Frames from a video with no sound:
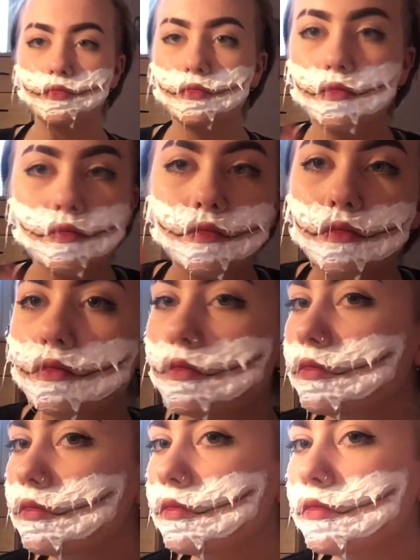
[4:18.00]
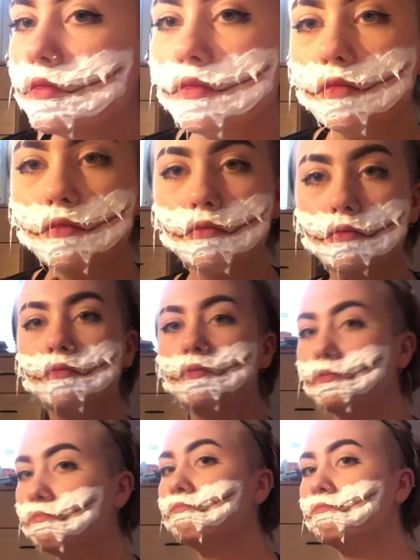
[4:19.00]
So here
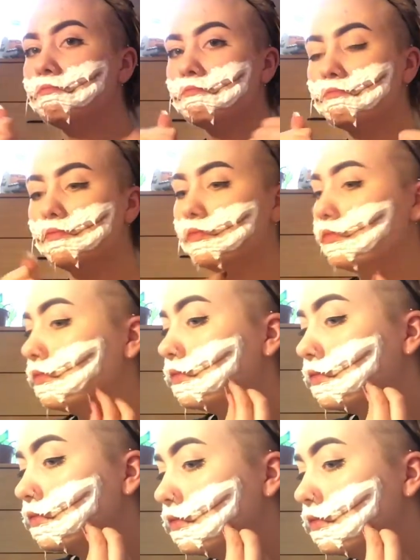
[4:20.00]
is it in all of